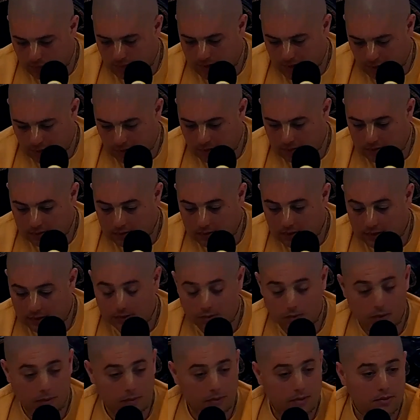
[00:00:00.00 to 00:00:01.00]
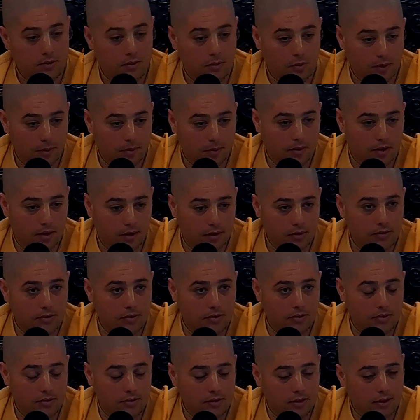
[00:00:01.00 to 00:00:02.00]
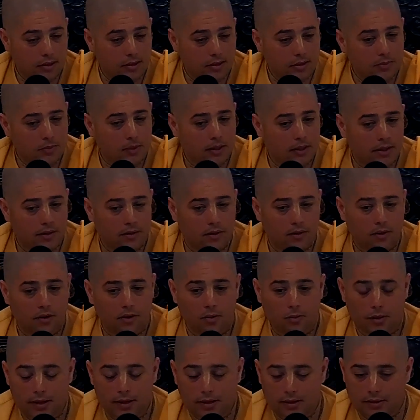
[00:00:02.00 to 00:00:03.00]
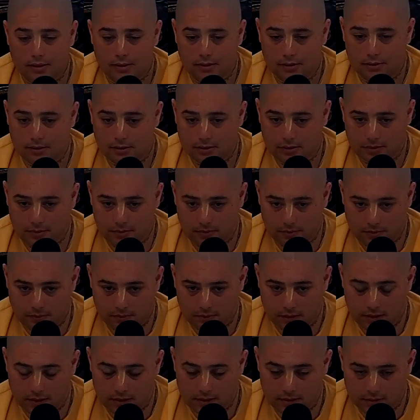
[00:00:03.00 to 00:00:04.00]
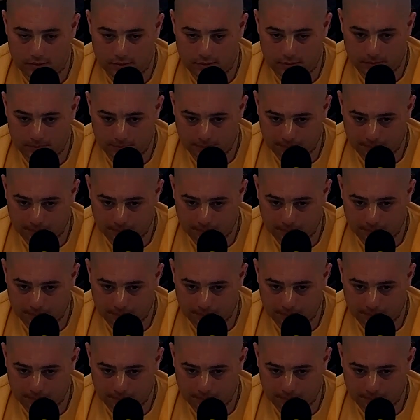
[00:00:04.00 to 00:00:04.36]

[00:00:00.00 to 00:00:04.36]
now we're discussing women. So women also is a display their own weakness is.